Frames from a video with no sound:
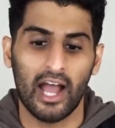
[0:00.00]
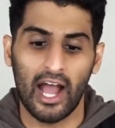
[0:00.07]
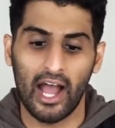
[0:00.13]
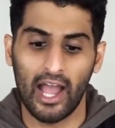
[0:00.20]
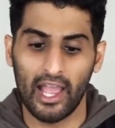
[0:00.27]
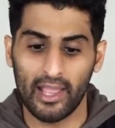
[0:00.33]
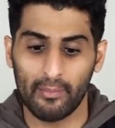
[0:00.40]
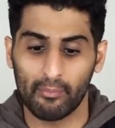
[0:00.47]

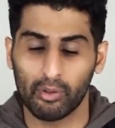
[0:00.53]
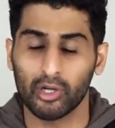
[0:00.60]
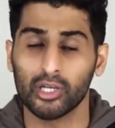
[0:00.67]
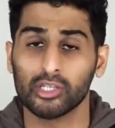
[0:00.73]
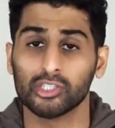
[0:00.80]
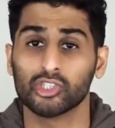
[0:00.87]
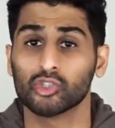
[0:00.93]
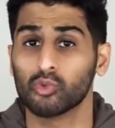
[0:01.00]
I put
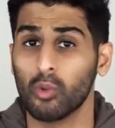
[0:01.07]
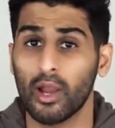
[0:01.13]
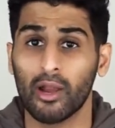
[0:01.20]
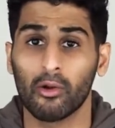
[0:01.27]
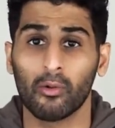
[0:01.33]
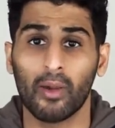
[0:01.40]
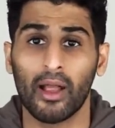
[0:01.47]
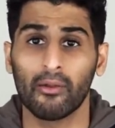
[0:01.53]
a
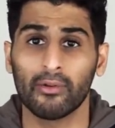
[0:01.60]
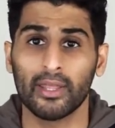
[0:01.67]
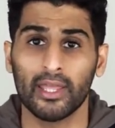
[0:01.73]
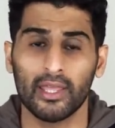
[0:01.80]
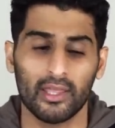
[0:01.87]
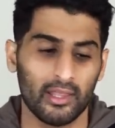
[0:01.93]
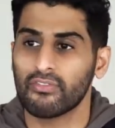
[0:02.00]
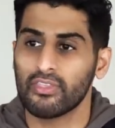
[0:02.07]
square around
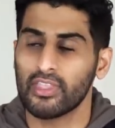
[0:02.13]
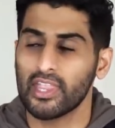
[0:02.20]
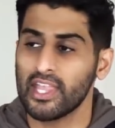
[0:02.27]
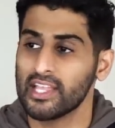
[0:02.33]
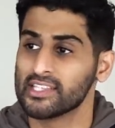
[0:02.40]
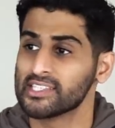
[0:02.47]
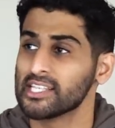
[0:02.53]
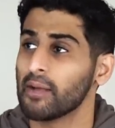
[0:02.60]
it.
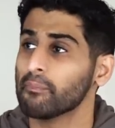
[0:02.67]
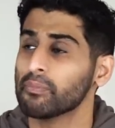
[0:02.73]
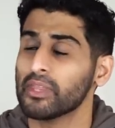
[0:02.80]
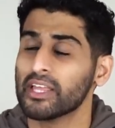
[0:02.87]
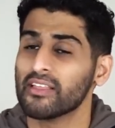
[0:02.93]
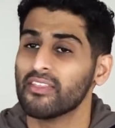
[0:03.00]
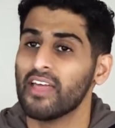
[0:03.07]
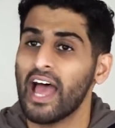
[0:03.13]
It's
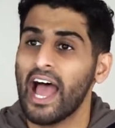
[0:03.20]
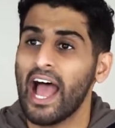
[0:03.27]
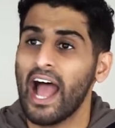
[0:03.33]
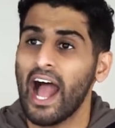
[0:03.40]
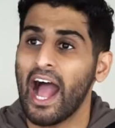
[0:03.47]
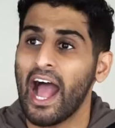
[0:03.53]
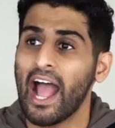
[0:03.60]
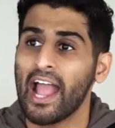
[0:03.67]
something
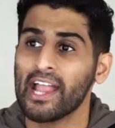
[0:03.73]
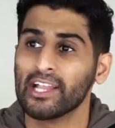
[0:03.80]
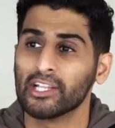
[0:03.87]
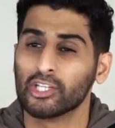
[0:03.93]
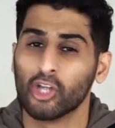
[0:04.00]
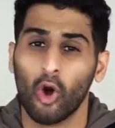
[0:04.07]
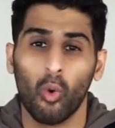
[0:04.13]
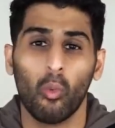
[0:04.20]
that I
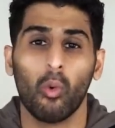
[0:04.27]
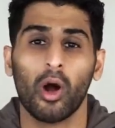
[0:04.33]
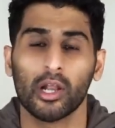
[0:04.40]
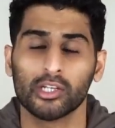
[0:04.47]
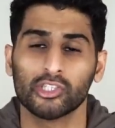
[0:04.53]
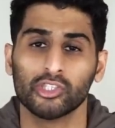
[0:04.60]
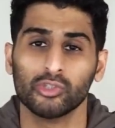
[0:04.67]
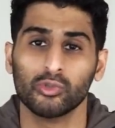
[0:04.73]
don't
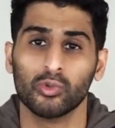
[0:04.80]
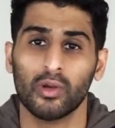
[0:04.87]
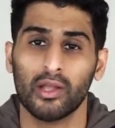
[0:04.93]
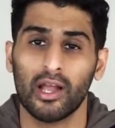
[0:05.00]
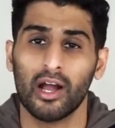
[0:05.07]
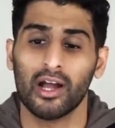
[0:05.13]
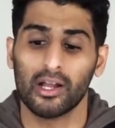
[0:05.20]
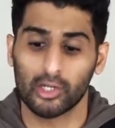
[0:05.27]
want to
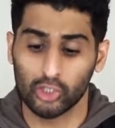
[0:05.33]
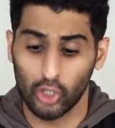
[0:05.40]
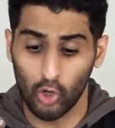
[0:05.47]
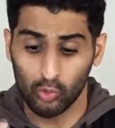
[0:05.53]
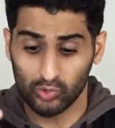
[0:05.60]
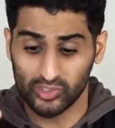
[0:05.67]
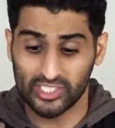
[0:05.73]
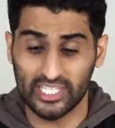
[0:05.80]
uh,
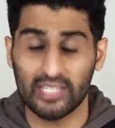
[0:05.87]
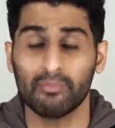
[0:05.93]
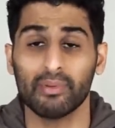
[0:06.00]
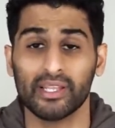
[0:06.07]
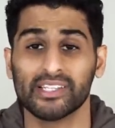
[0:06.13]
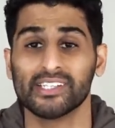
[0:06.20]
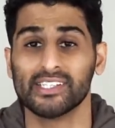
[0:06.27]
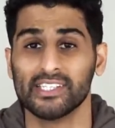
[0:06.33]
go deep
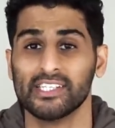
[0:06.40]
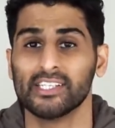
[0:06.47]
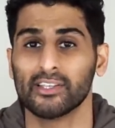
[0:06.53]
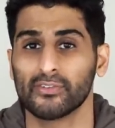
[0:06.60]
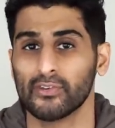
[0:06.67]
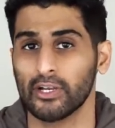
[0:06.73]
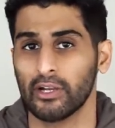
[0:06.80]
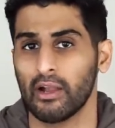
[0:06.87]
into
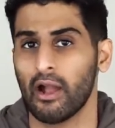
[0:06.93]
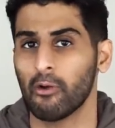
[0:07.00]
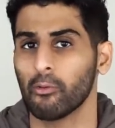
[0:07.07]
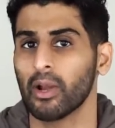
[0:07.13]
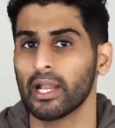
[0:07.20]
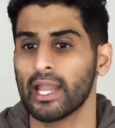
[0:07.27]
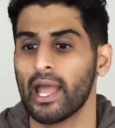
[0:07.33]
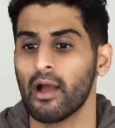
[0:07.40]
details figuring out
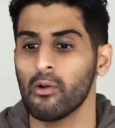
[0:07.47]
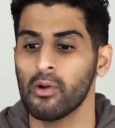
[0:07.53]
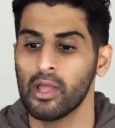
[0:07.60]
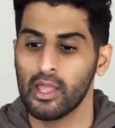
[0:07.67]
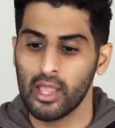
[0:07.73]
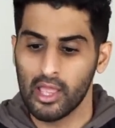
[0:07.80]
right now.